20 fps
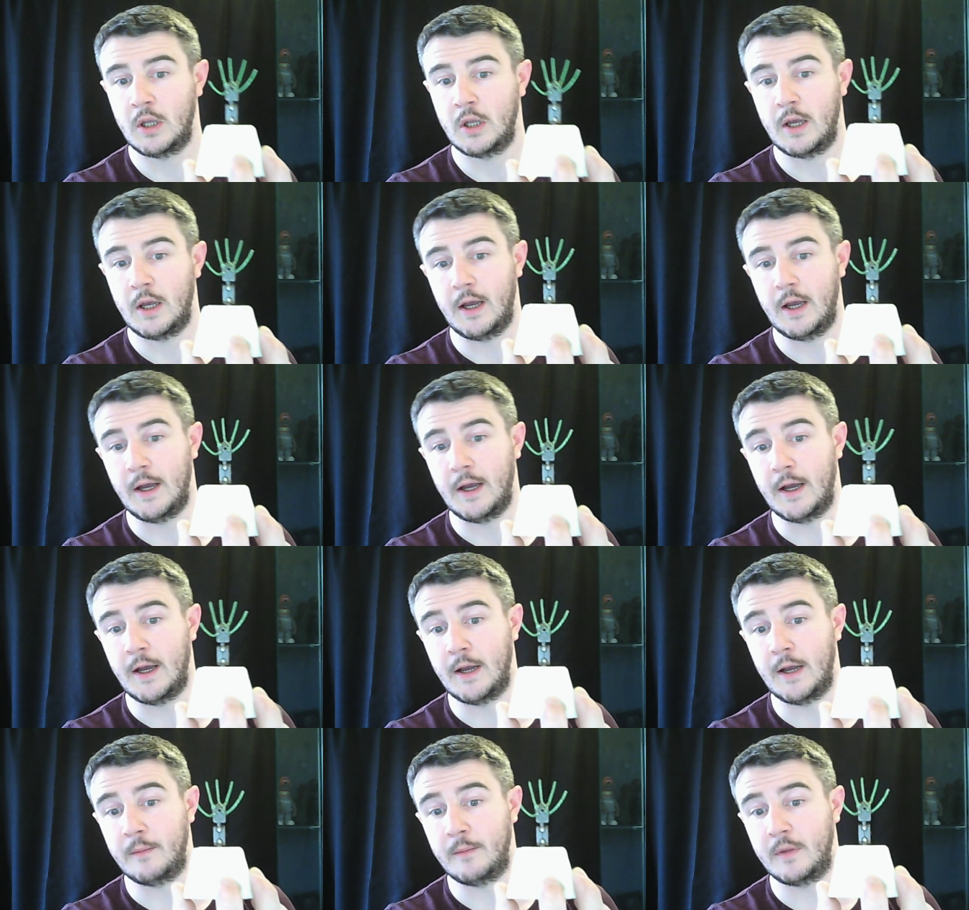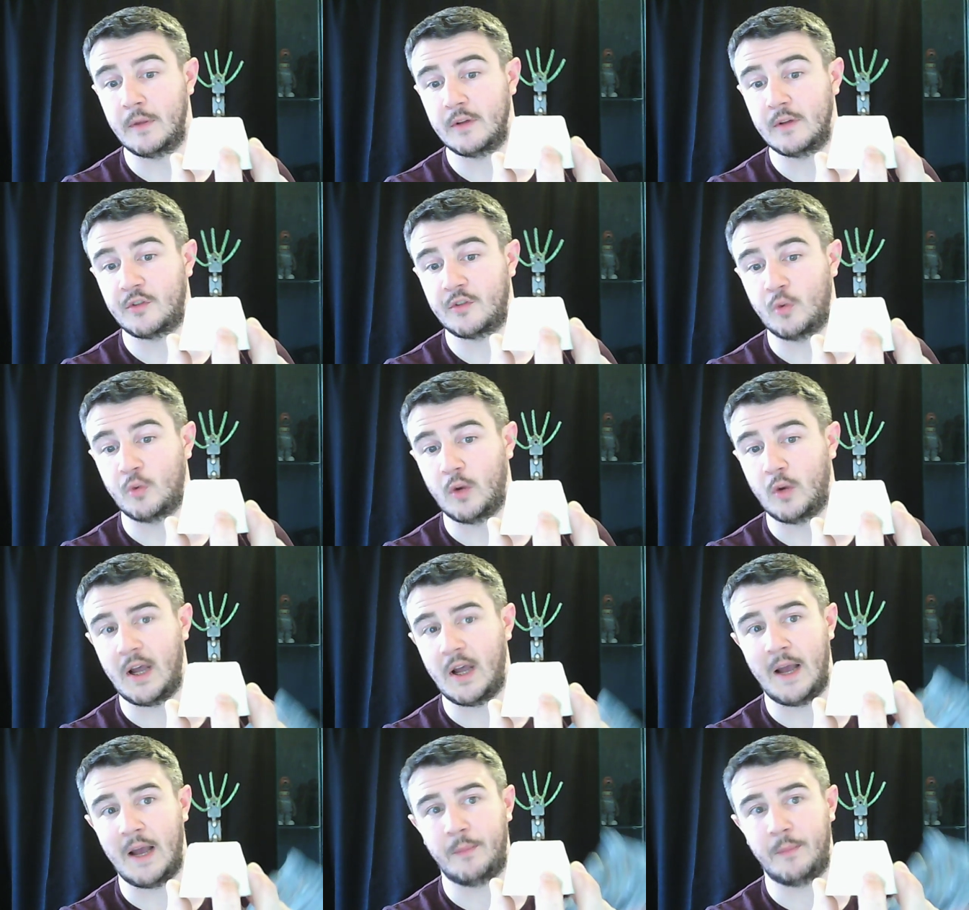Um, so
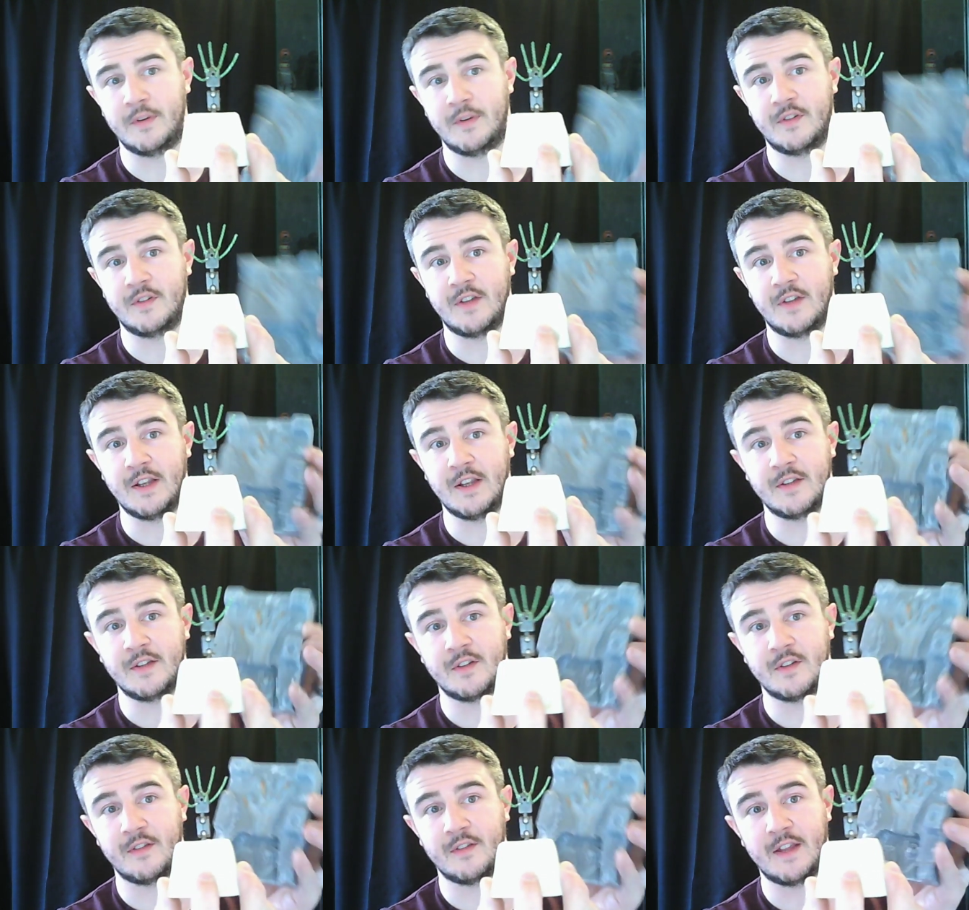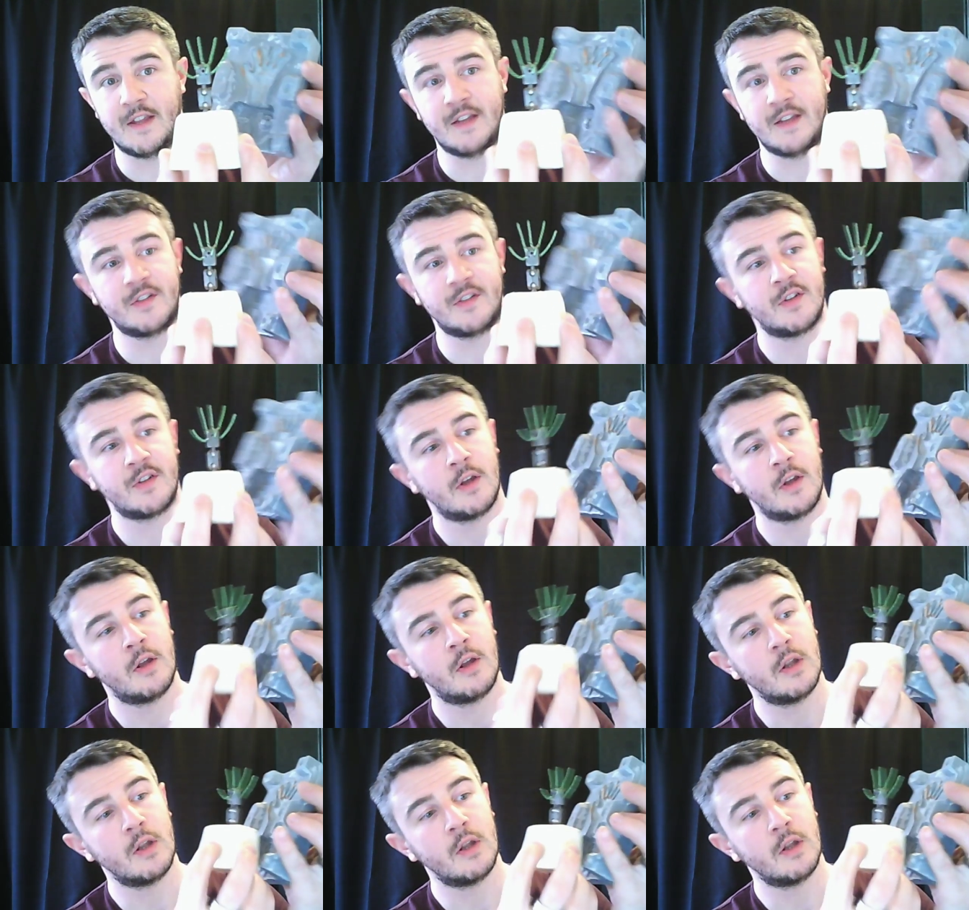what happens is this